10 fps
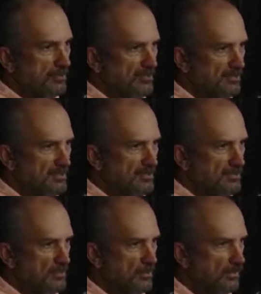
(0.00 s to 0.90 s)
in the
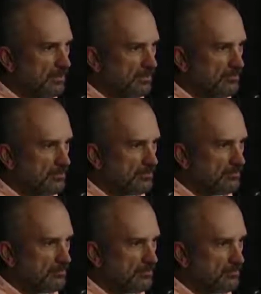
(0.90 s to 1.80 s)
sense that we think of them
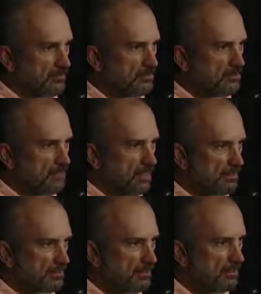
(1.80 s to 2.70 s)
as perfect. Could you
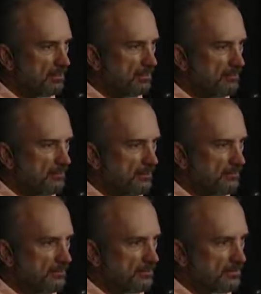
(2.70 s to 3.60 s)
tell us a little bit
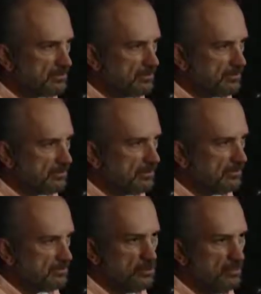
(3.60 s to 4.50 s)
about this notion that
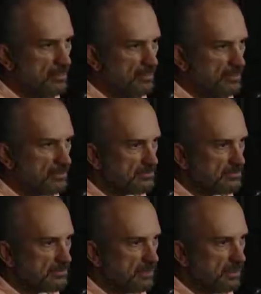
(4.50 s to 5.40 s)
they're human beings
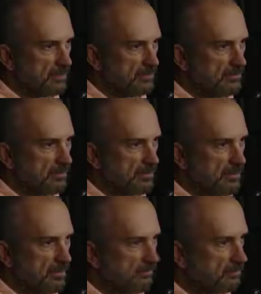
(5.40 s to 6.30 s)
as well, and
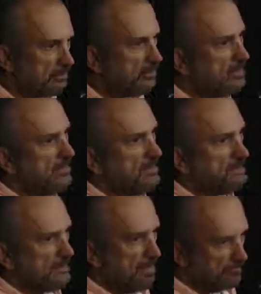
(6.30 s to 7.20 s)
have to
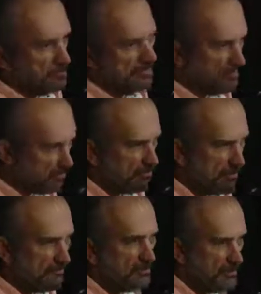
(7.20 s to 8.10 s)
they sort of
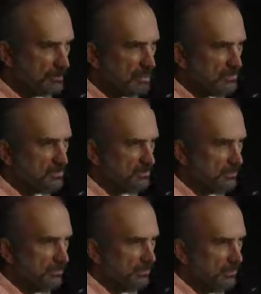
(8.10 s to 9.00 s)
have limitations
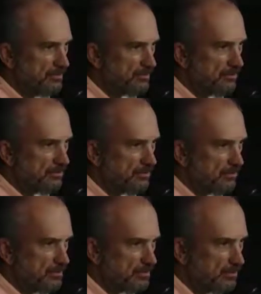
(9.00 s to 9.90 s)
when they're on
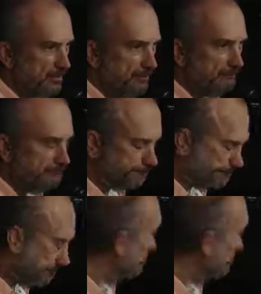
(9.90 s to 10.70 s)
this plane?